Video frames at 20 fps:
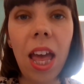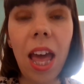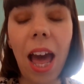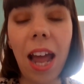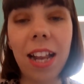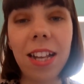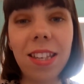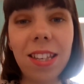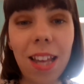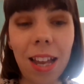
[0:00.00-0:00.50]

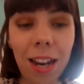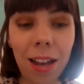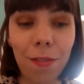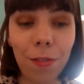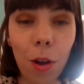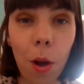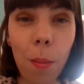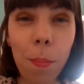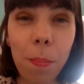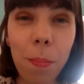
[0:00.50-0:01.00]
and instead I've
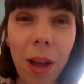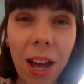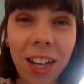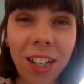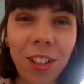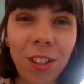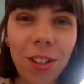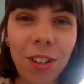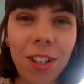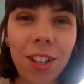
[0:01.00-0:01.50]

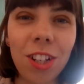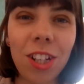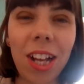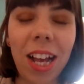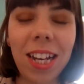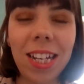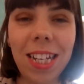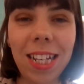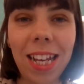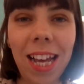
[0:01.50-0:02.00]
combined June and
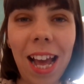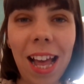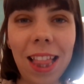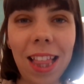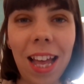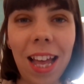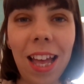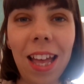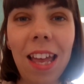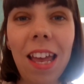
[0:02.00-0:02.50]
July
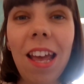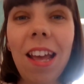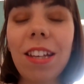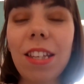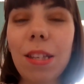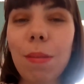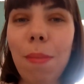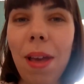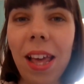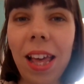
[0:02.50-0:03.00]
together
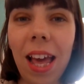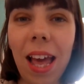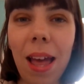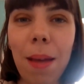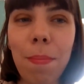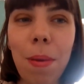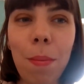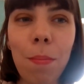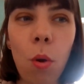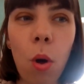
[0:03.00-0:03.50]
to make it a
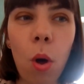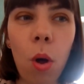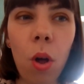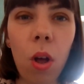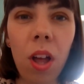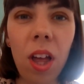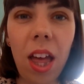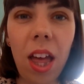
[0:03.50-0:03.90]
bit more